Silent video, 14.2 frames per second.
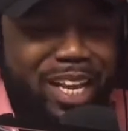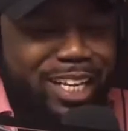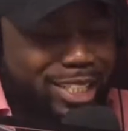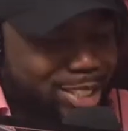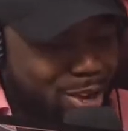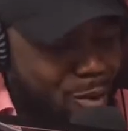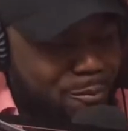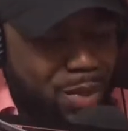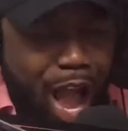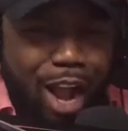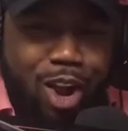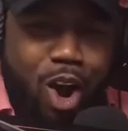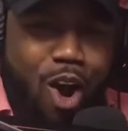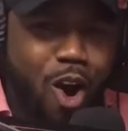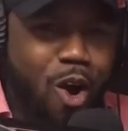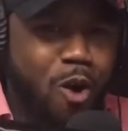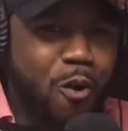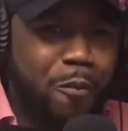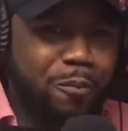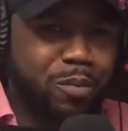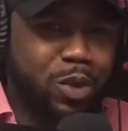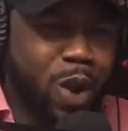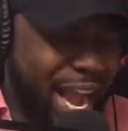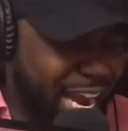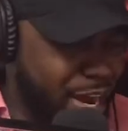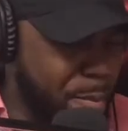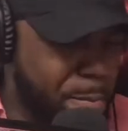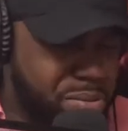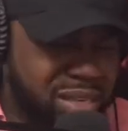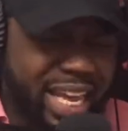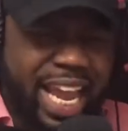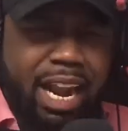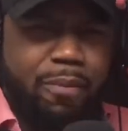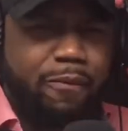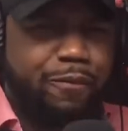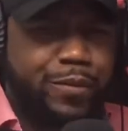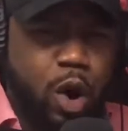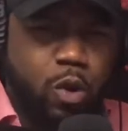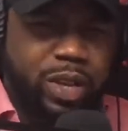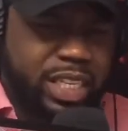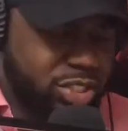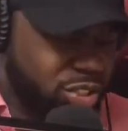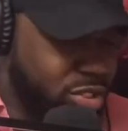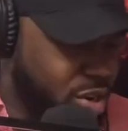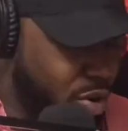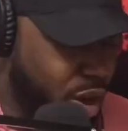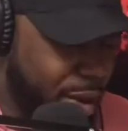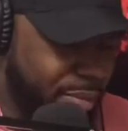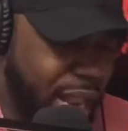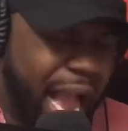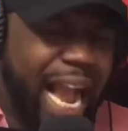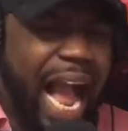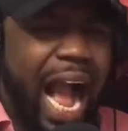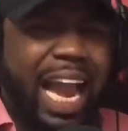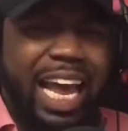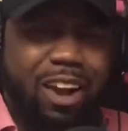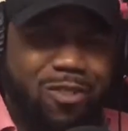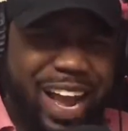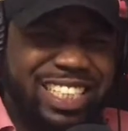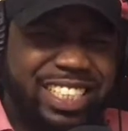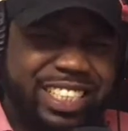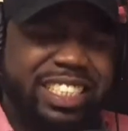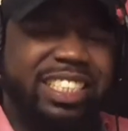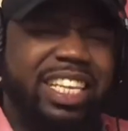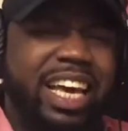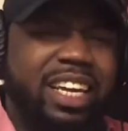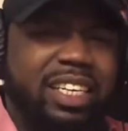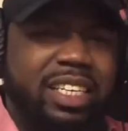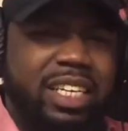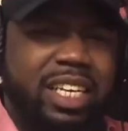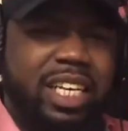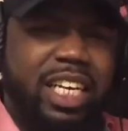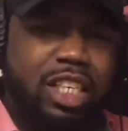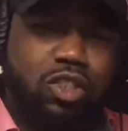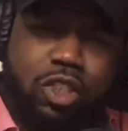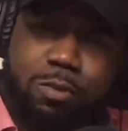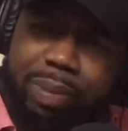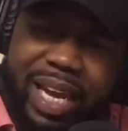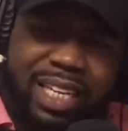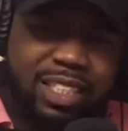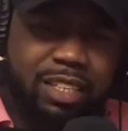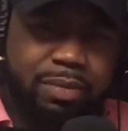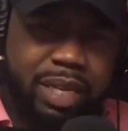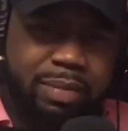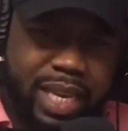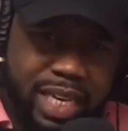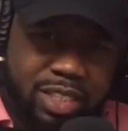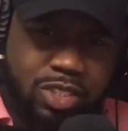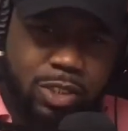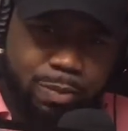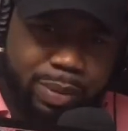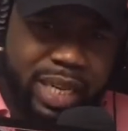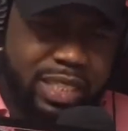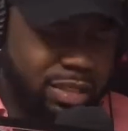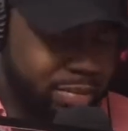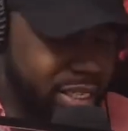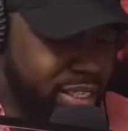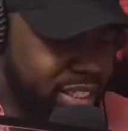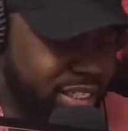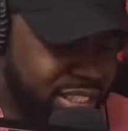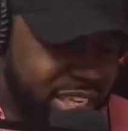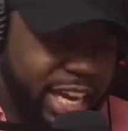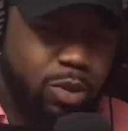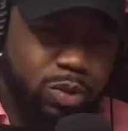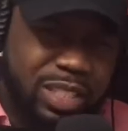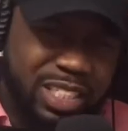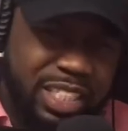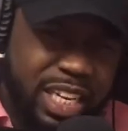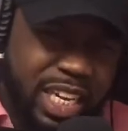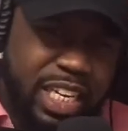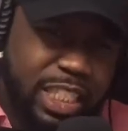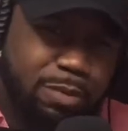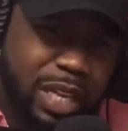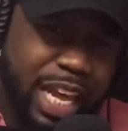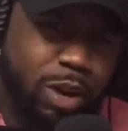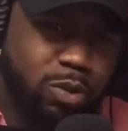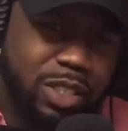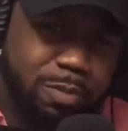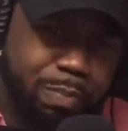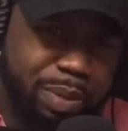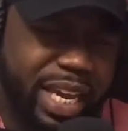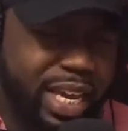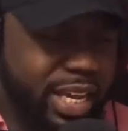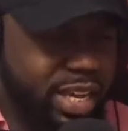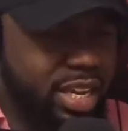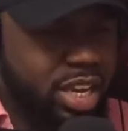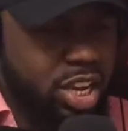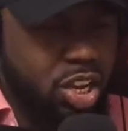So I go home. I got a plan. I'm focused. I got to write this letter. This was big to me, man. This was big to me. This letter was big.